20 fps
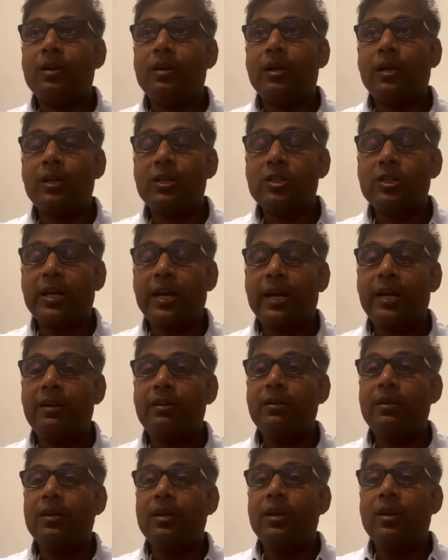
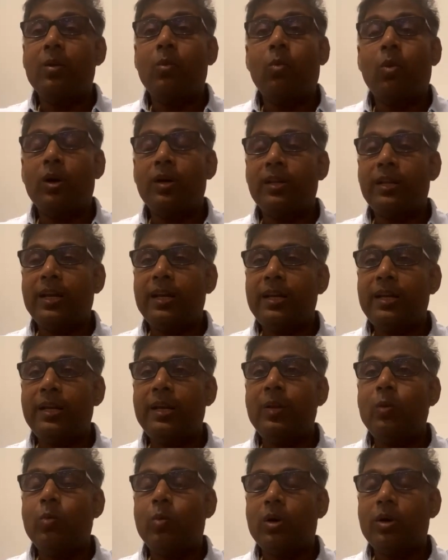understand what they
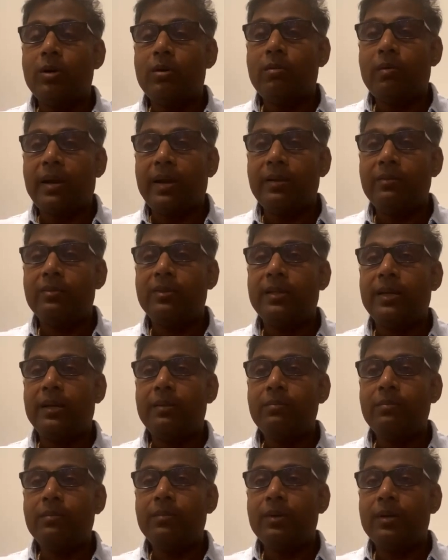need, what drives
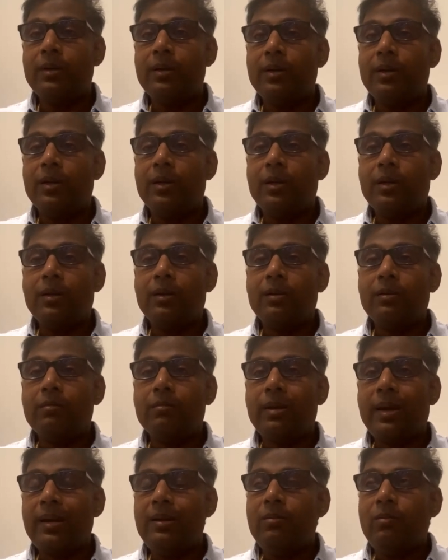them,
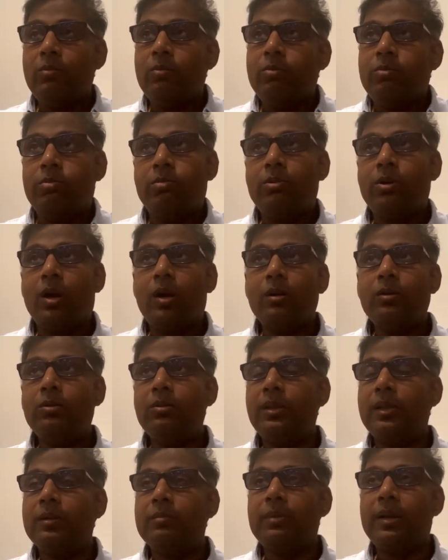and talk to
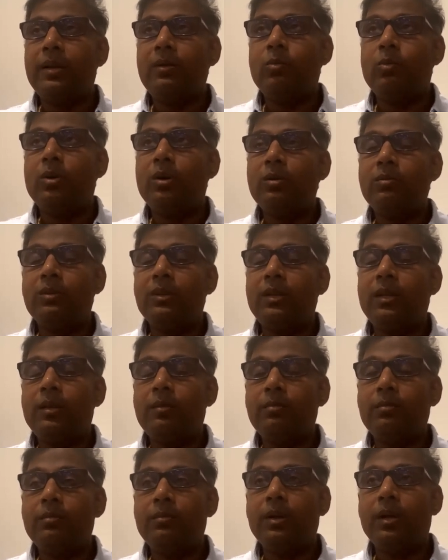them and work with
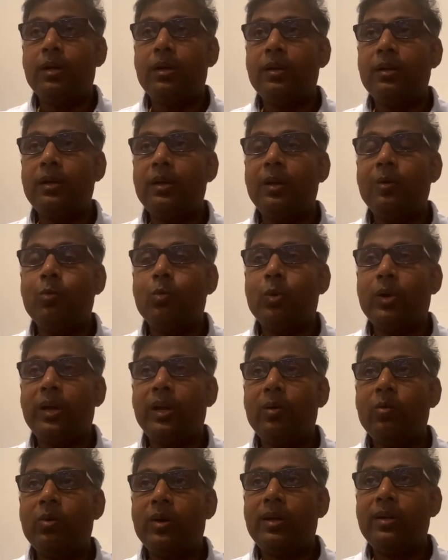them in a
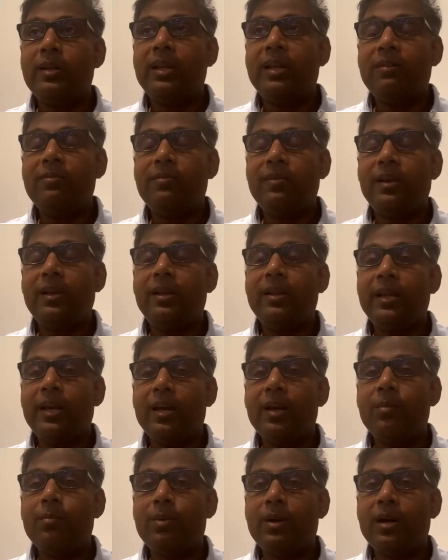way where they feel they
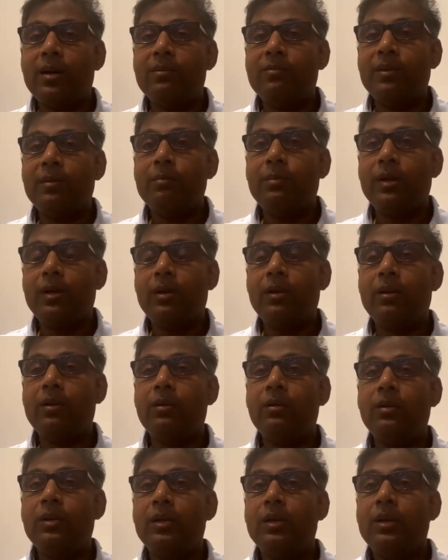are a part of a
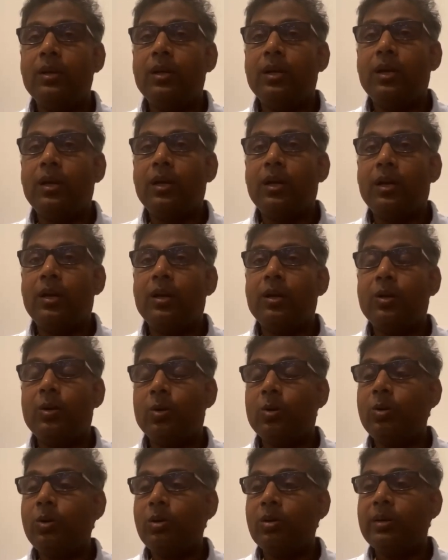bigger
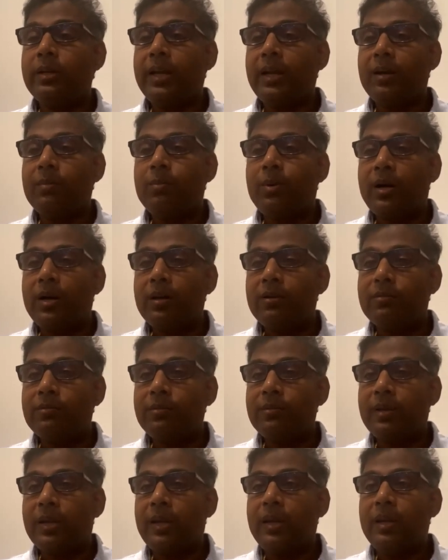goal. They are part of
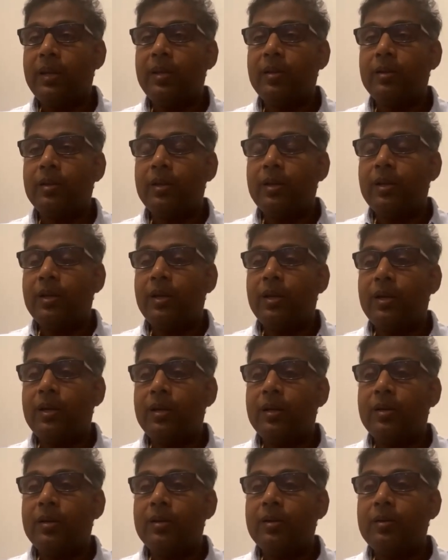a
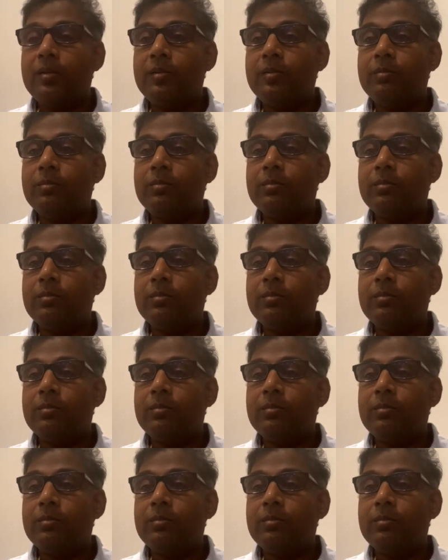uh,